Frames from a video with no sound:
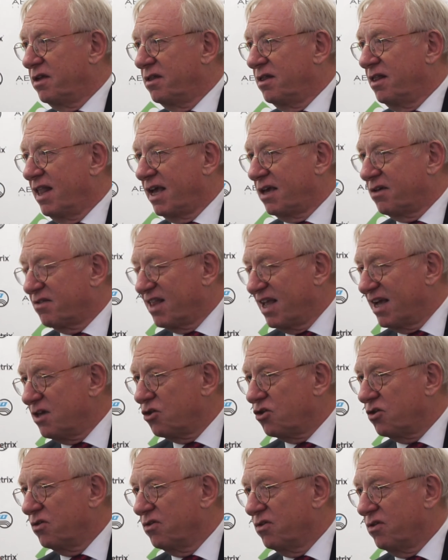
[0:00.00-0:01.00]
in
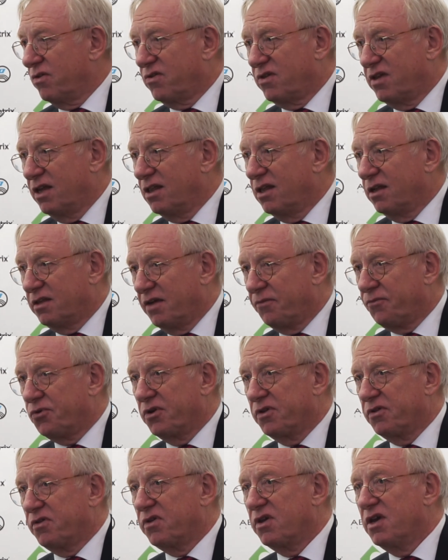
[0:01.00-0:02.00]
legislation still a
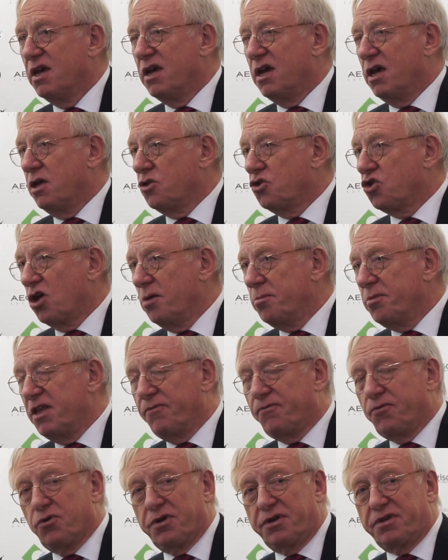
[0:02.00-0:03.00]
difference. In
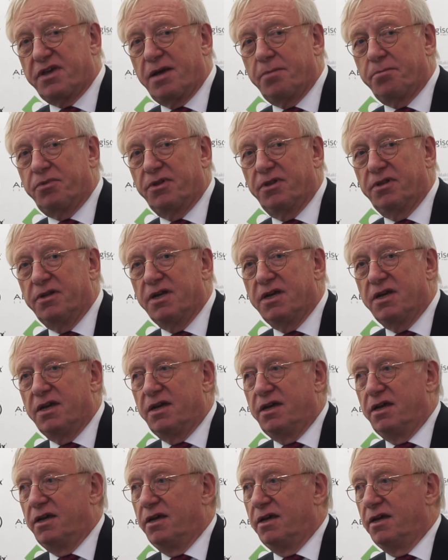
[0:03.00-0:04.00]
Germany, for example,
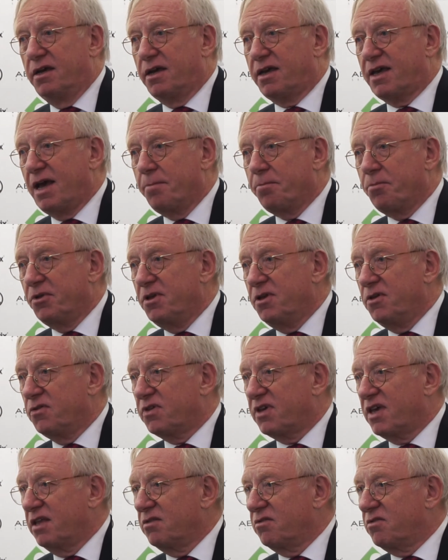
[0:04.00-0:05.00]

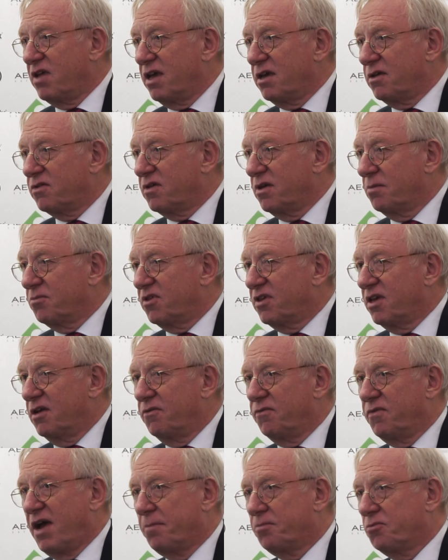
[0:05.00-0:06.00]
companies can take
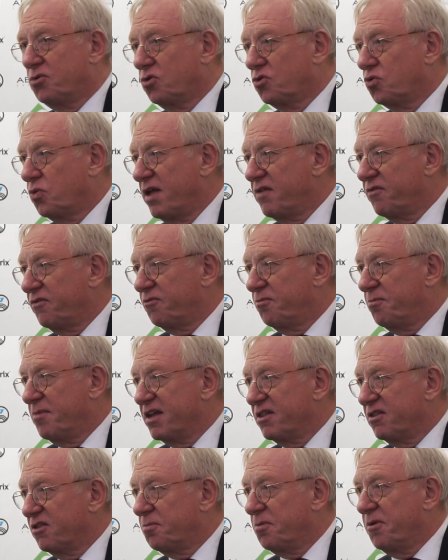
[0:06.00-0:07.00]
themselves up to 12
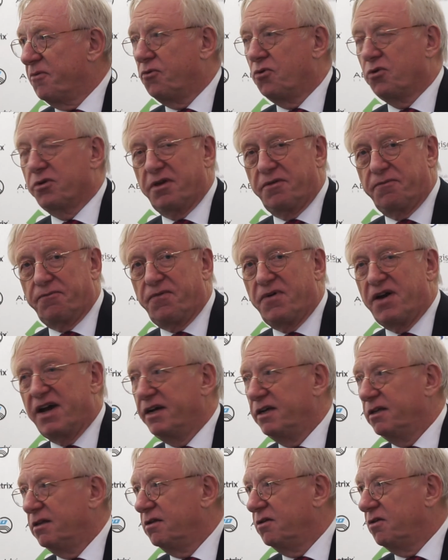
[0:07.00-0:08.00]
months before they
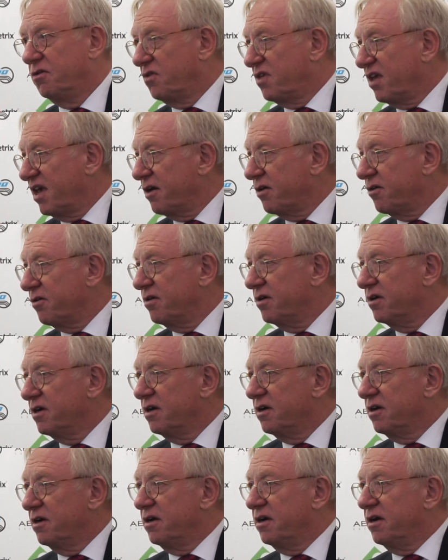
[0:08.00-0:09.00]
file their
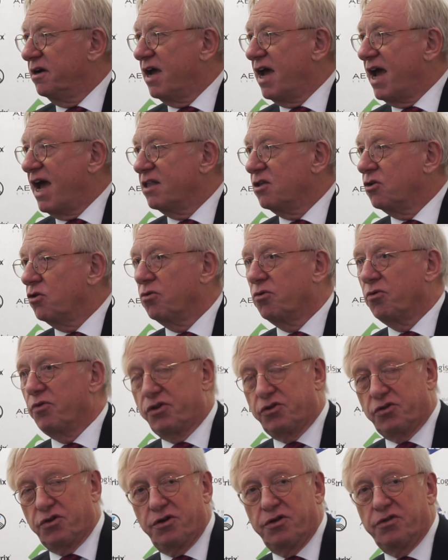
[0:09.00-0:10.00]
annual
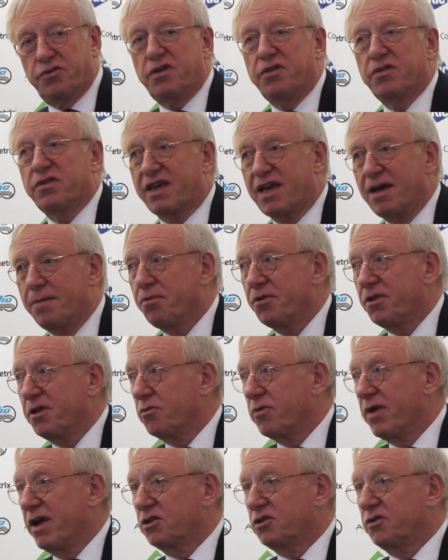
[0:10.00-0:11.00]
returns in the
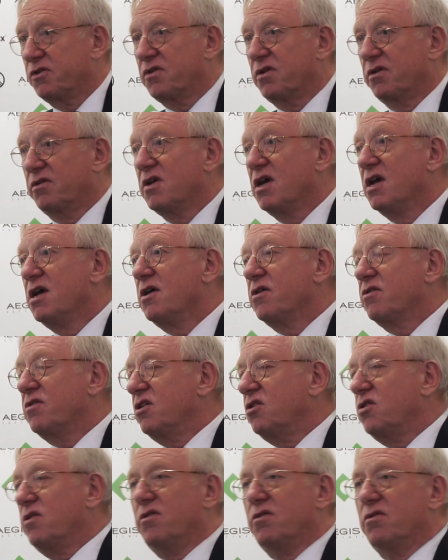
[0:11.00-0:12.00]
company registers.
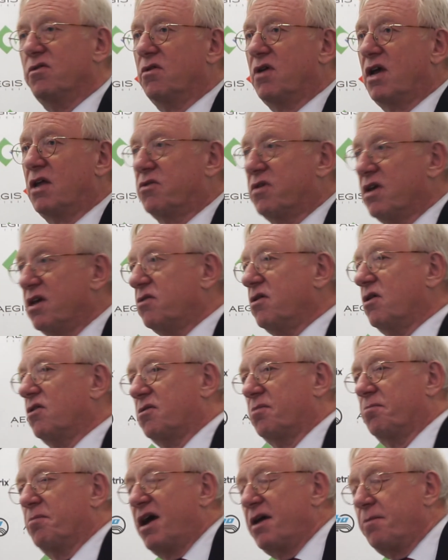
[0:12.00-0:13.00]
This
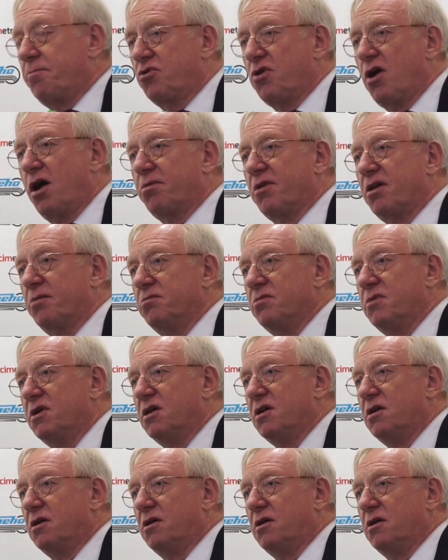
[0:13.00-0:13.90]
is my problem.